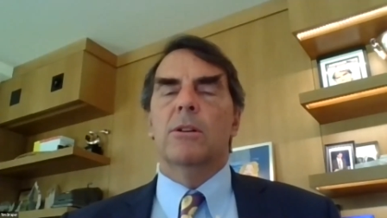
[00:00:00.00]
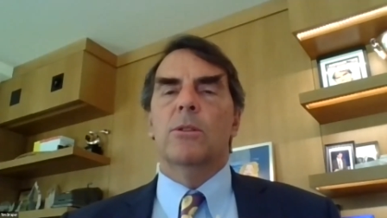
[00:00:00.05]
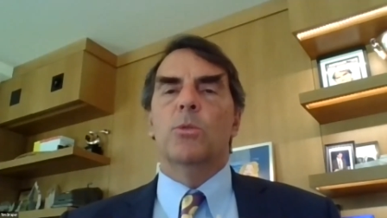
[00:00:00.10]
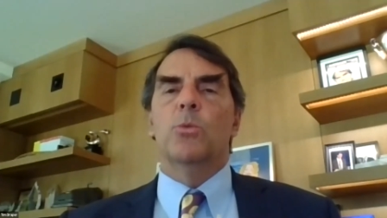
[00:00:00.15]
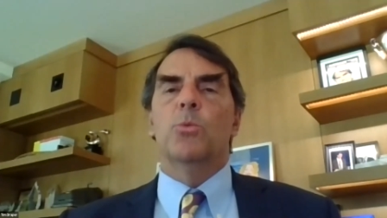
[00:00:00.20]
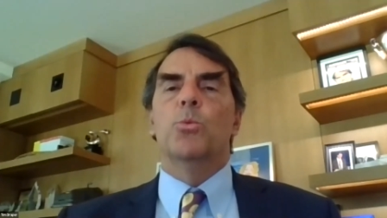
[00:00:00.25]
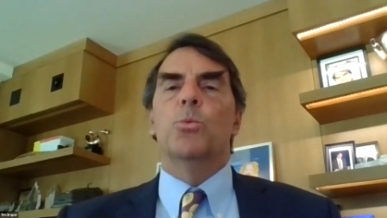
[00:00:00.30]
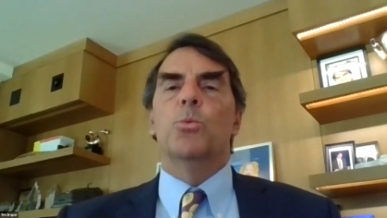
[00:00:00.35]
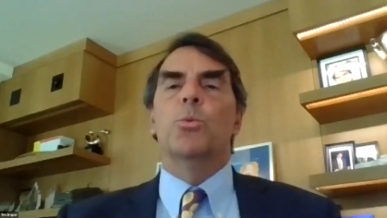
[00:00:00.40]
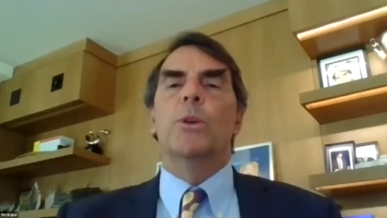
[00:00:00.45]

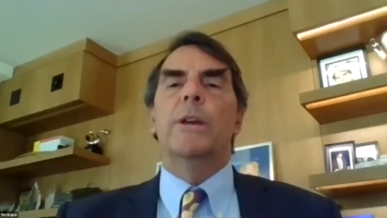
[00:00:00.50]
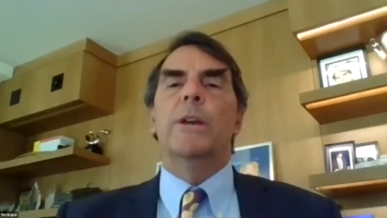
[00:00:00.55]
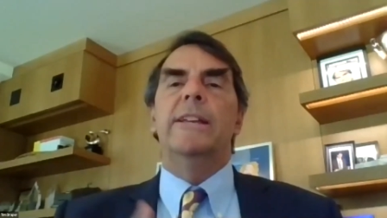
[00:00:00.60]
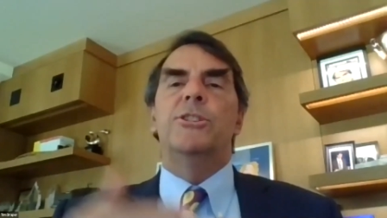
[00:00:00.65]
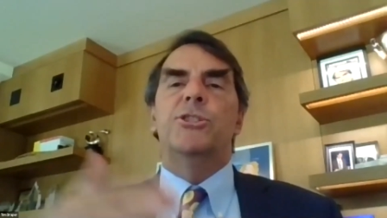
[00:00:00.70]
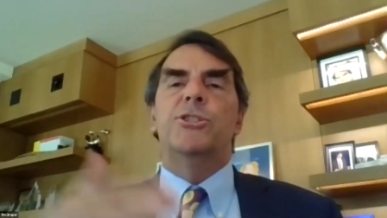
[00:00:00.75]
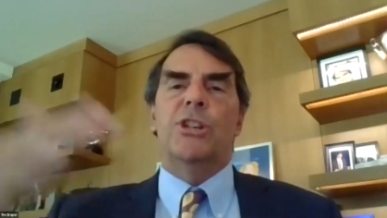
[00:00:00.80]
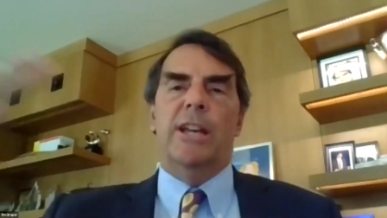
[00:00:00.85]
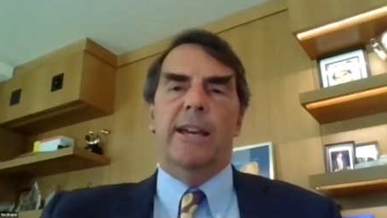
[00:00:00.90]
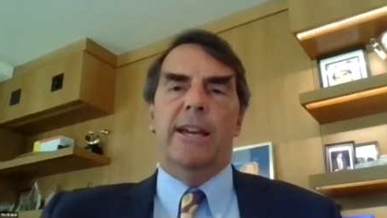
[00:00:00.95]

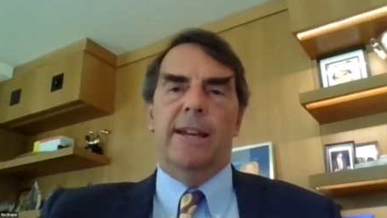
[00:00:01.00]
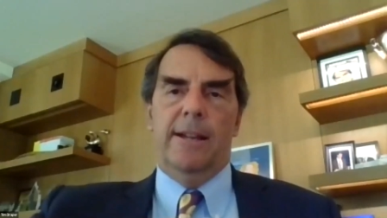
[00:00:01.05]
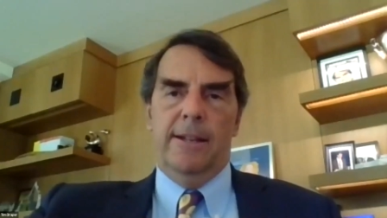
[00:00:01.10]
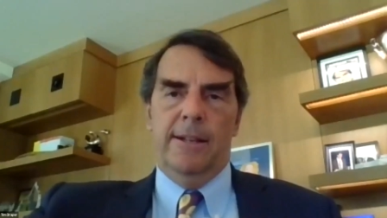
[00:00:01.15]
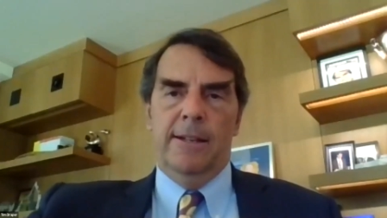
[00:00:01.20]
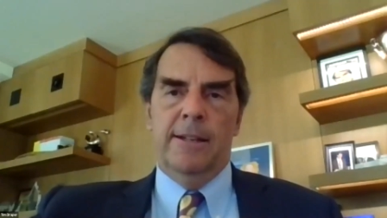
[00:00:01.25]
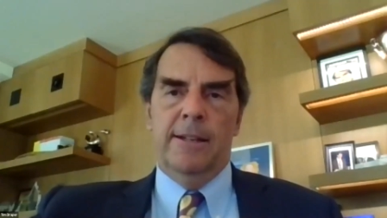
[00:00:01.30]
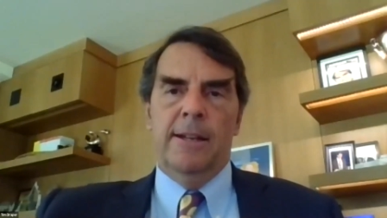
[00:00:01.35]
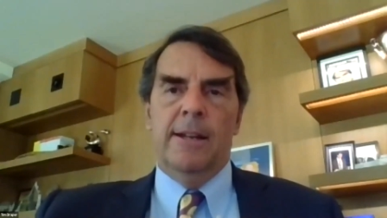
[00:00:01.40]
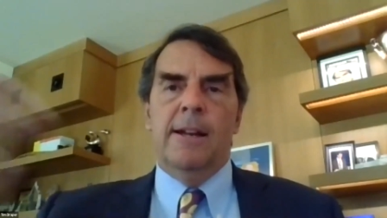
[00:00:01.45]
reaching,
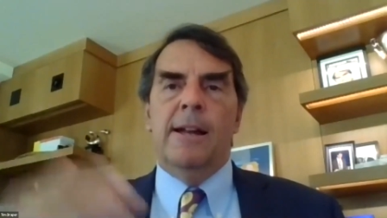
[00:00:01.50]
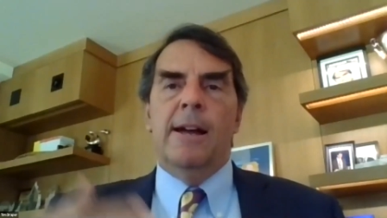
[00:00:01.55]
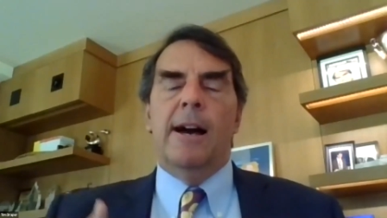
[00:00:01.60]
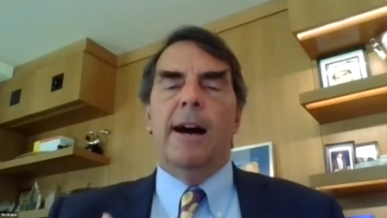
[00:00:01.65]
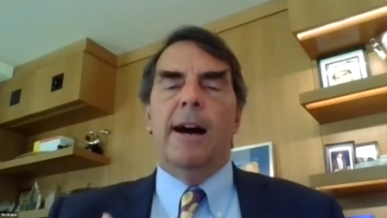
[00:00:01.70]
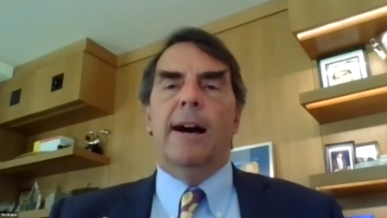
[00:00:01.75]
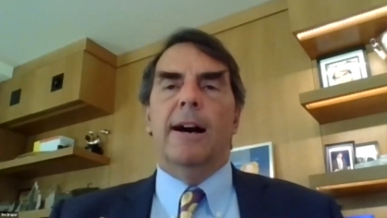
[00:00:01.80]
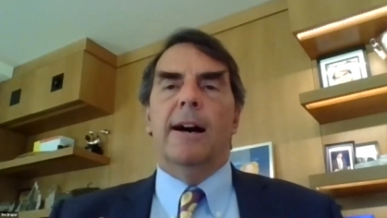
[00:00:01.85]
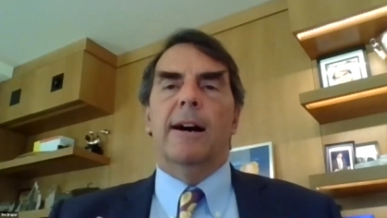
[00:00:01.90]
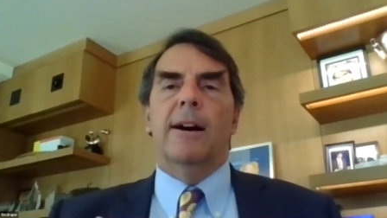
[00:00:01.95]

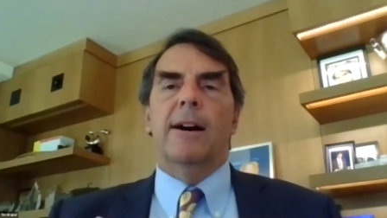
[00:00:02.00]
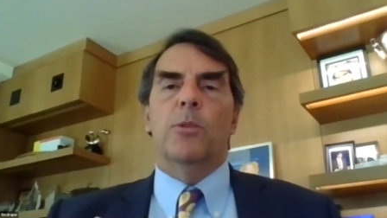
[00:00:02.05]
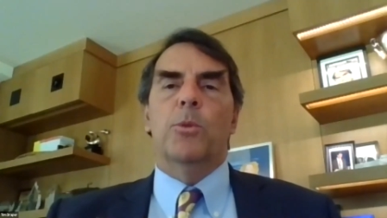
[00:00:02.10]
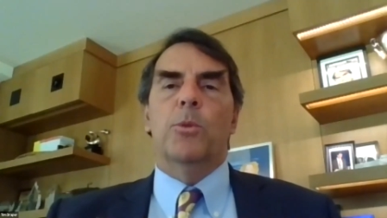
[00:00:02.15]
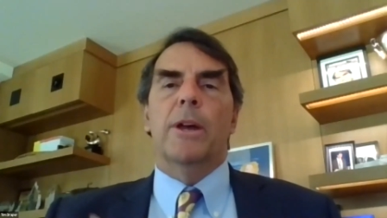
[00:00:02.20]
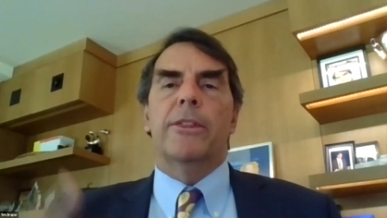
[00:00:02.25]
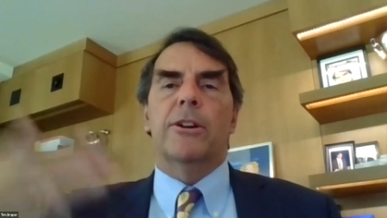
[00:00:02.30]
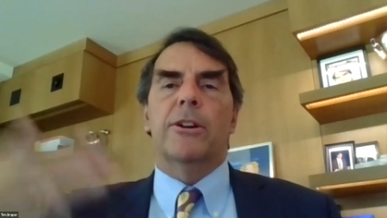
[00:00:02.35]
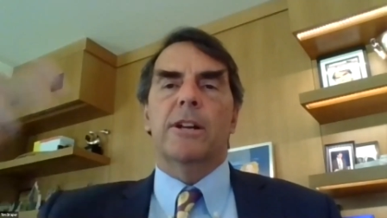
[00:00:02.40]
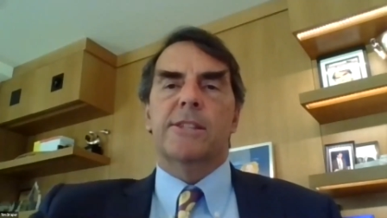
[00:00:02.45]

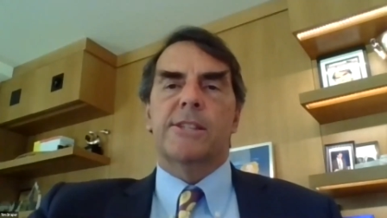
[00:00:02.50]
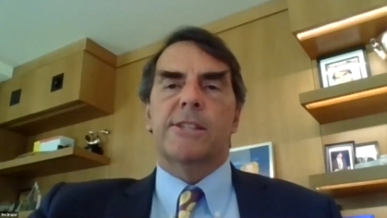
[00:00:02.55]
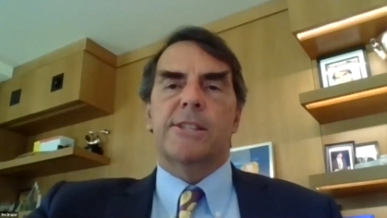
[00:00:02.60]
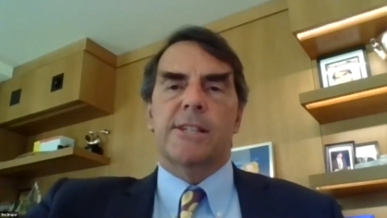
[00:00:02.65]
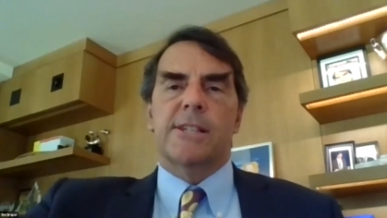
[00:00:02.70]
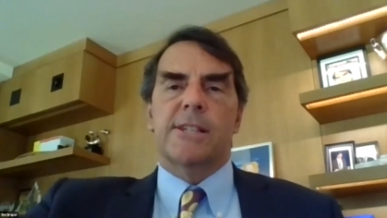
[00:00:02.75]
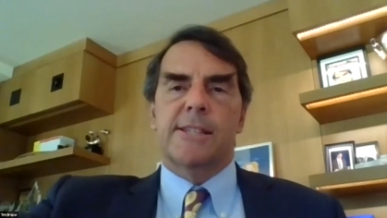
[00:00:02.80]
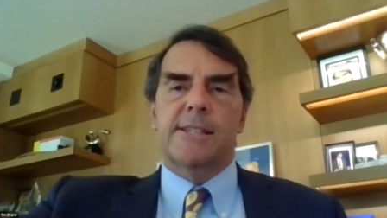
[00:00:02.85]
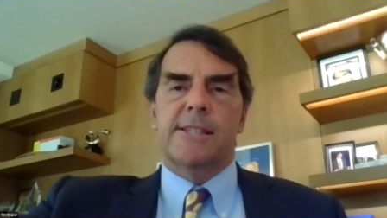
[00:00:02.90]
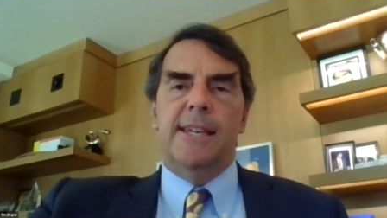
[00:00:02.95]
whether it
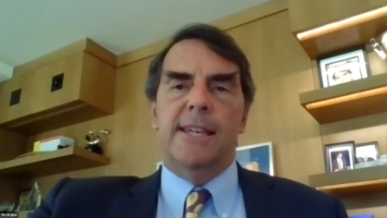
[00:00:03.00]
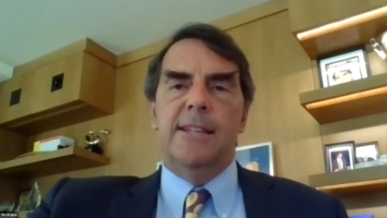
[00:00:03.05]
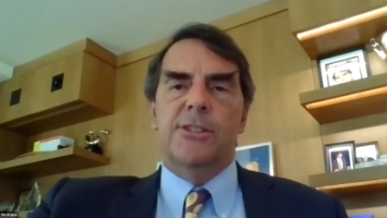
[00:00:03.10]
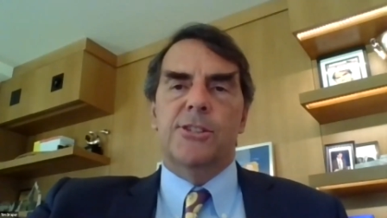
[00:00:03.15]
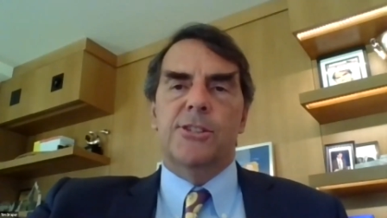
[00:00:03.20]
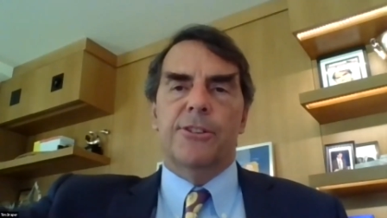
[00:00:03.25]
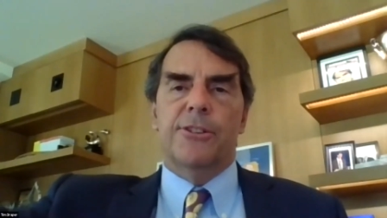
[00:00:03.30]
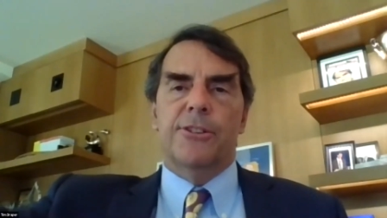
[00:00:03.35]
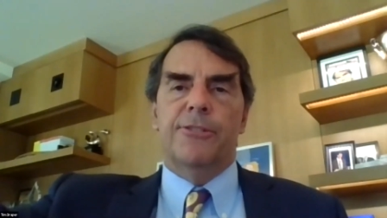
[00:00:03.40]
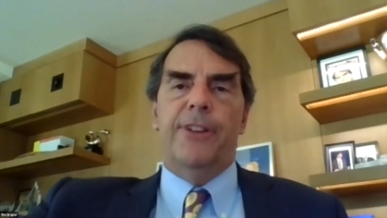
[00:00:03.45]

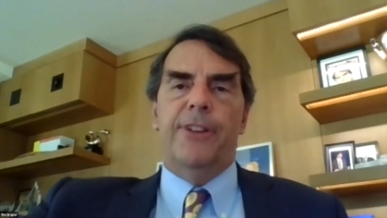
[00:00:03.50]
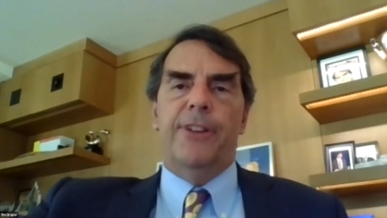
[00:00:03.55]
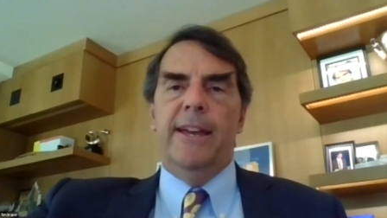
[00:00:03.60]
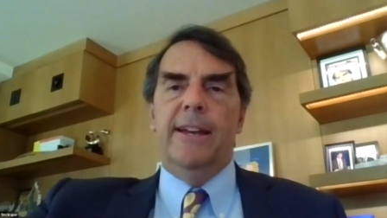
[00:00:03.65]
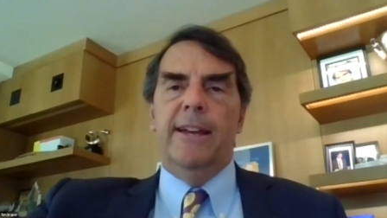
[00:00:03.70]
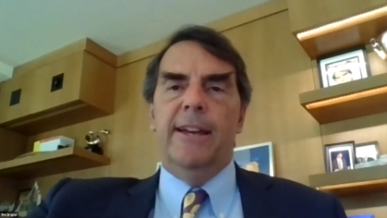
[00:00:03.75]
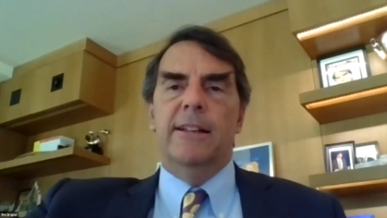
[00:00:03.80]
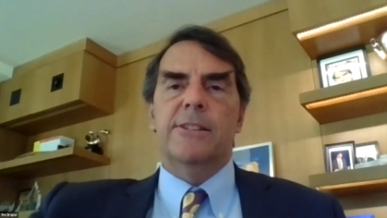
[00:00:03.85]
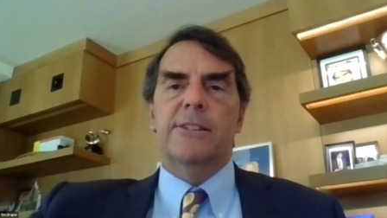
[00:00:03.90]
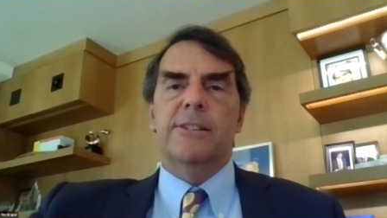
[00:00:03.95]
succeeds or
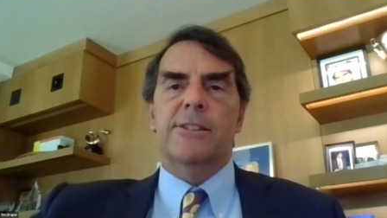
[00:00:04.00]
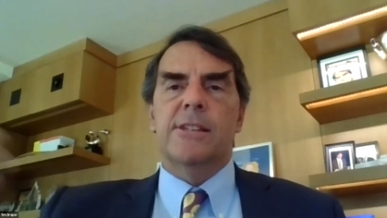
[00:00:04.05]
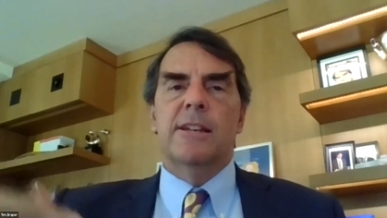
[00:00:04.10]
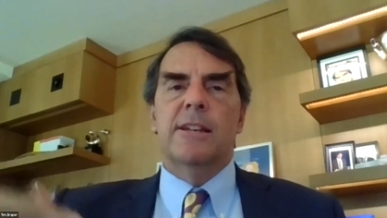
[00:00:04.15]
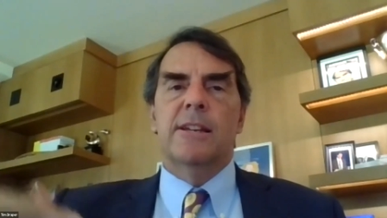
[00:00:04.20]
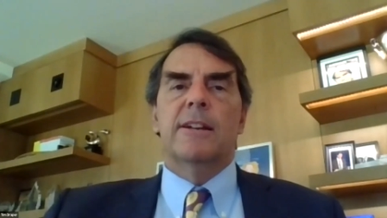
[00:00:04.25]
fails,